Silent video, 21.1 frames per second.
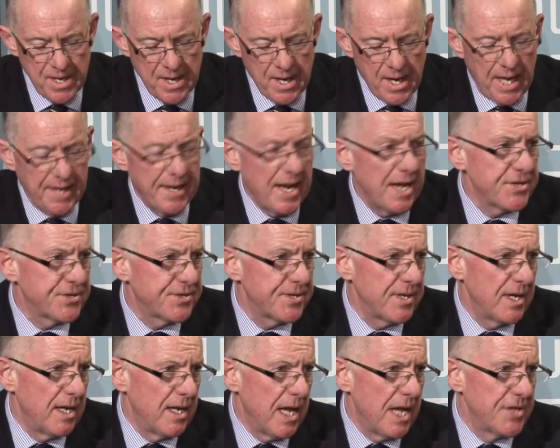And
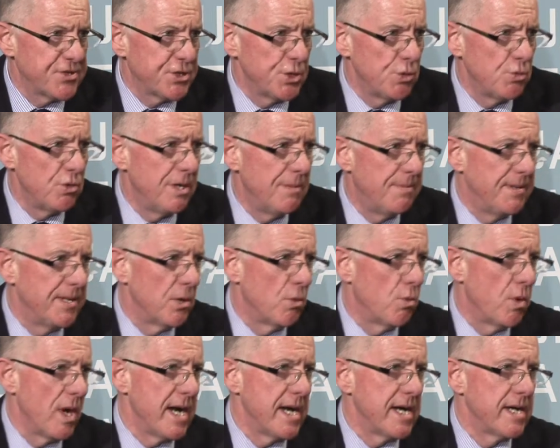as you will be
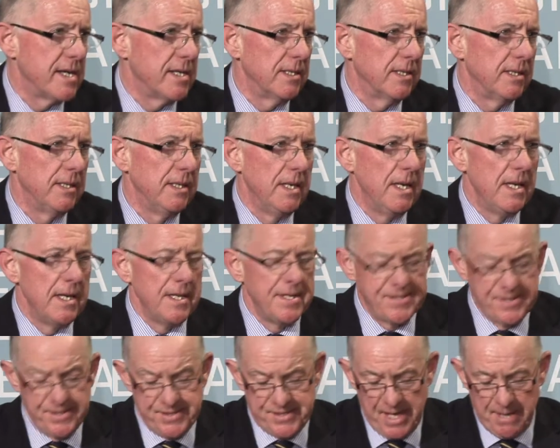aware,
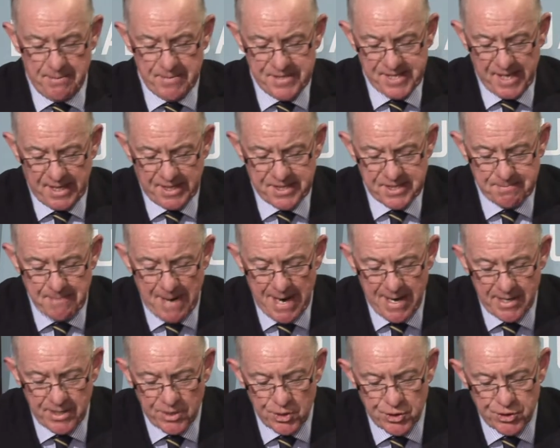same-sex
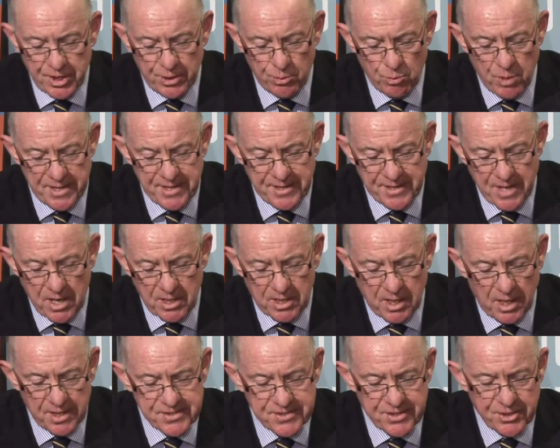marriage and whether our
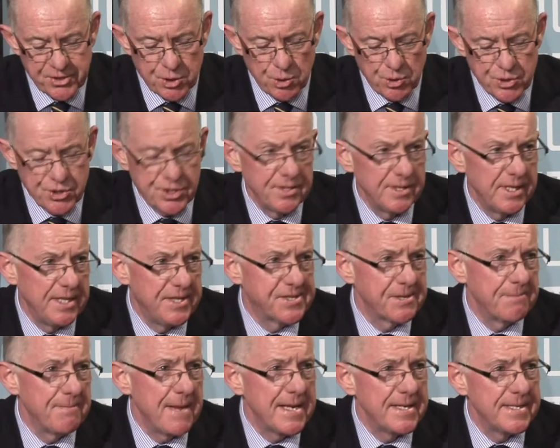constitution needs
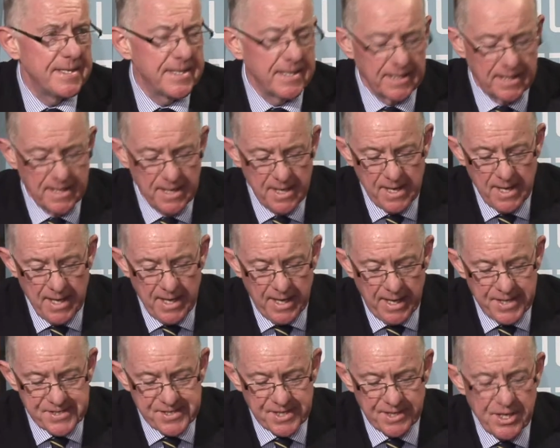amending
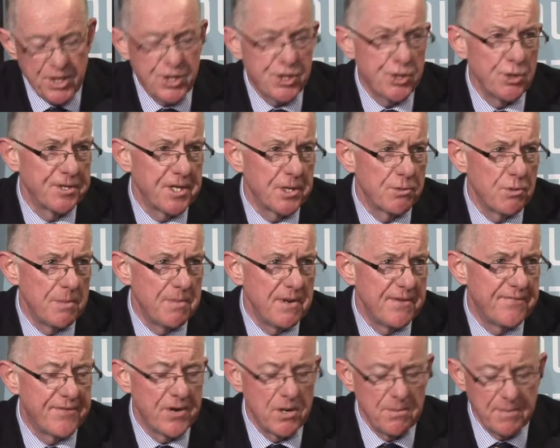is an issue that will be
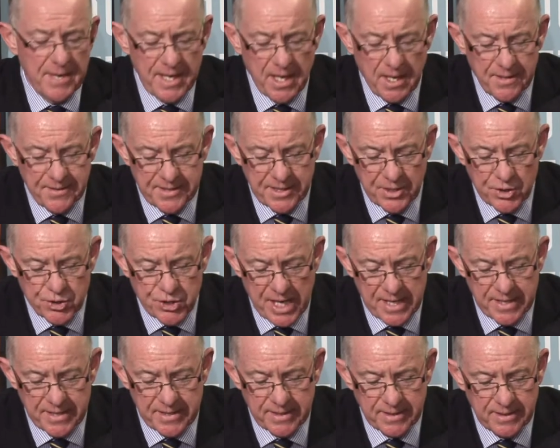firmly on the
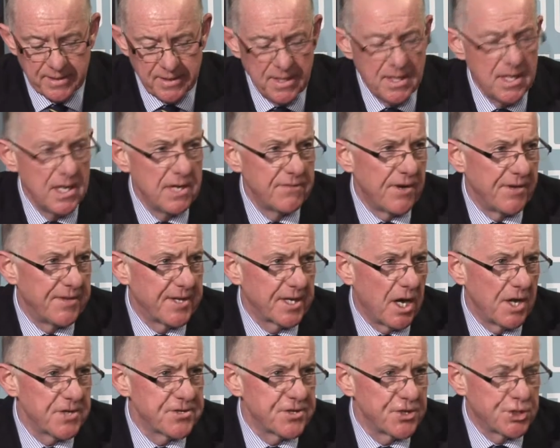agenda for the
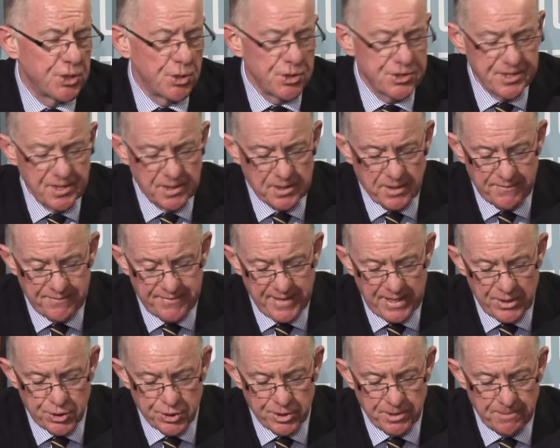Constitutional
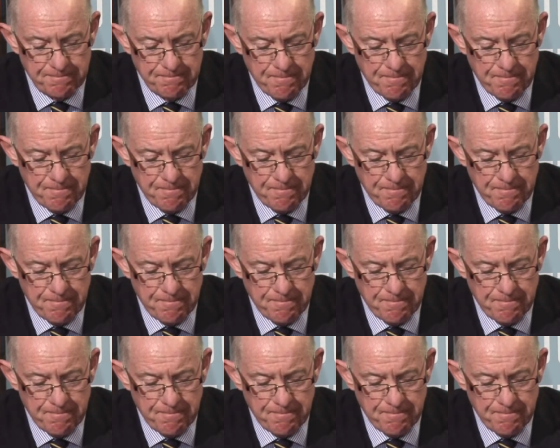Convention.